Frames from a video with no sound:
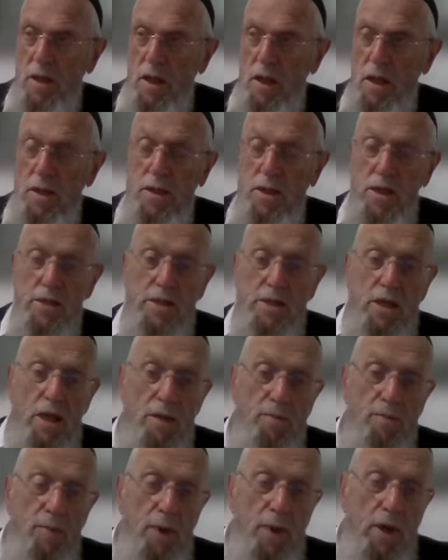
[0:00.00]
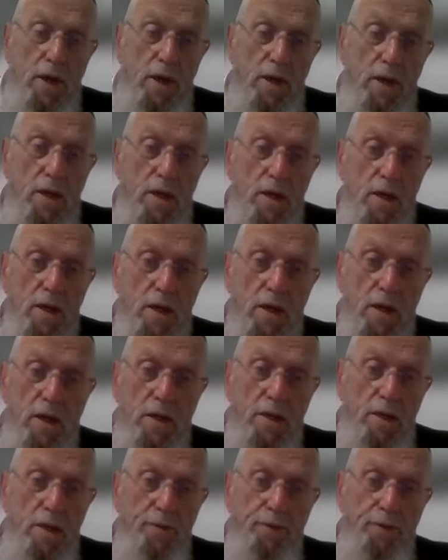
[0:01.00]
And this can be
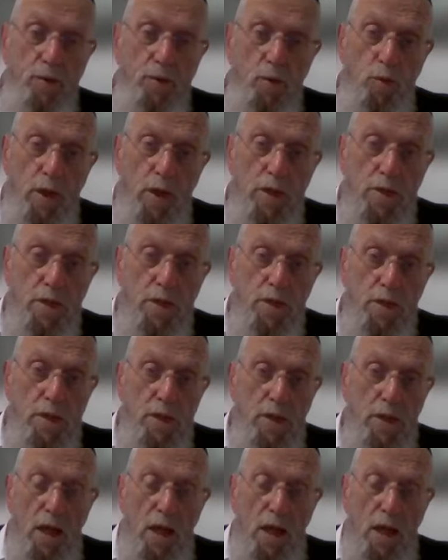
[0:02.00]
in different ways,